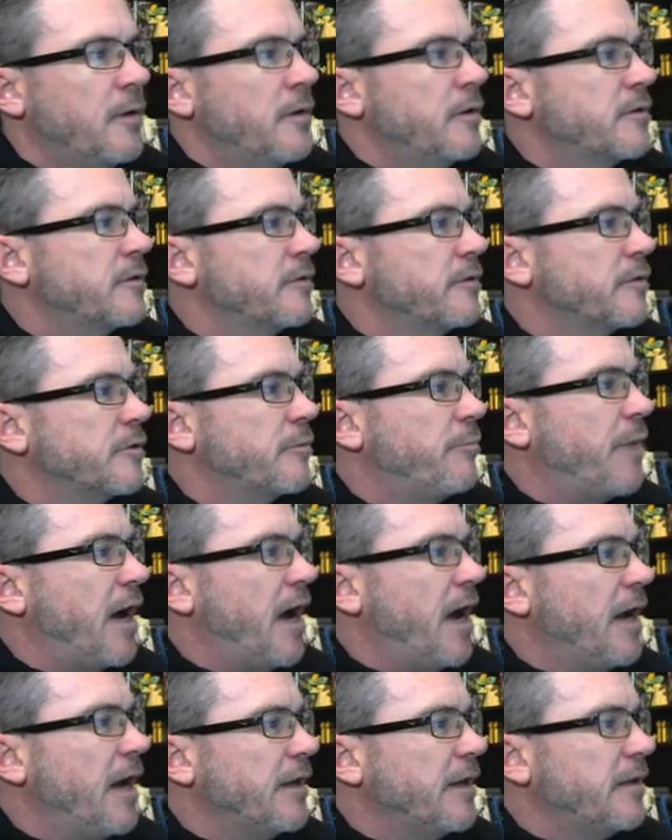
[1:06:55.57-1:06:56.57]
So there's a
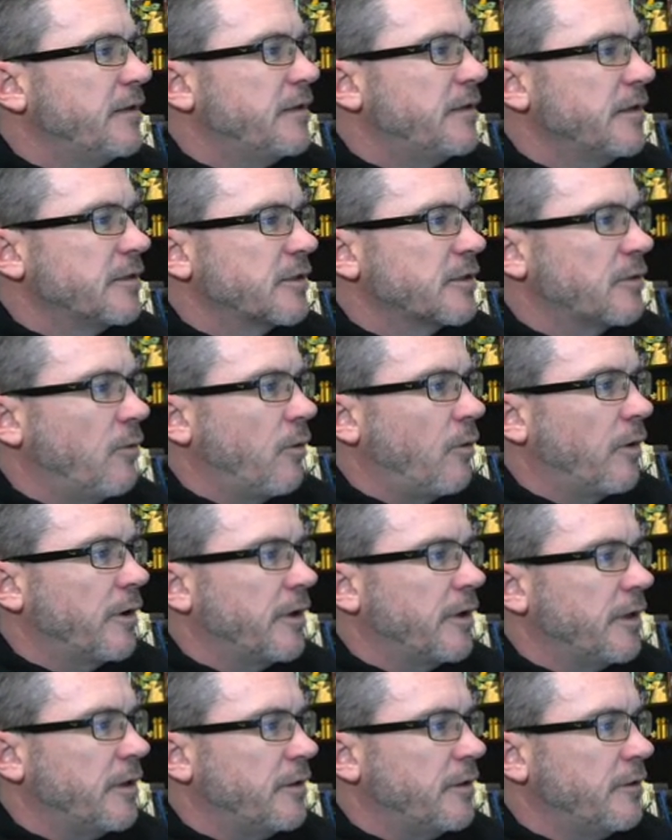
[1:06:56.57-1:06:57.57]
bot in
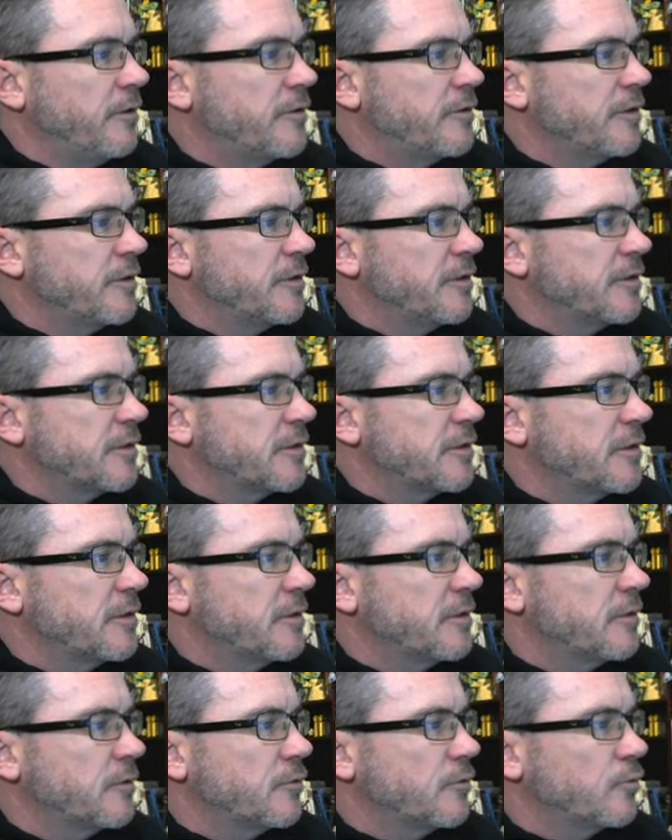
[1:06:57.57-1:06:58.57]
Discord in Nooch's.
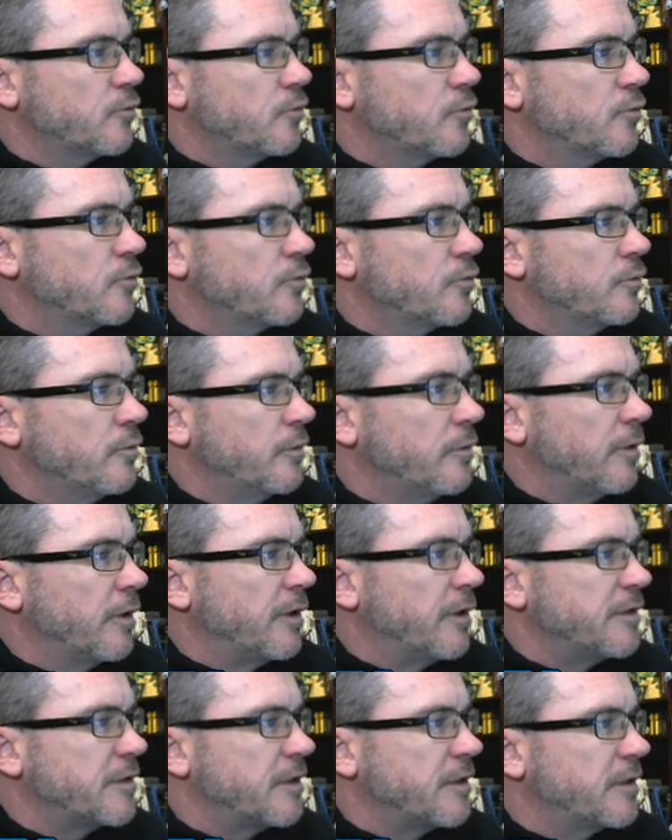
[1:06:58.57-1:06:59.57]
Where
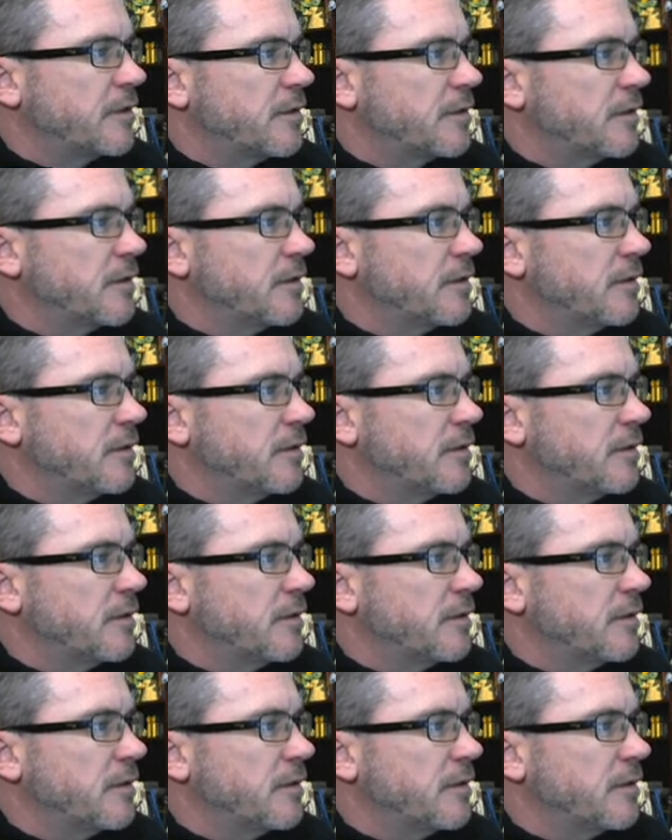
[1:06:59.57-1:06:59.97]
is it?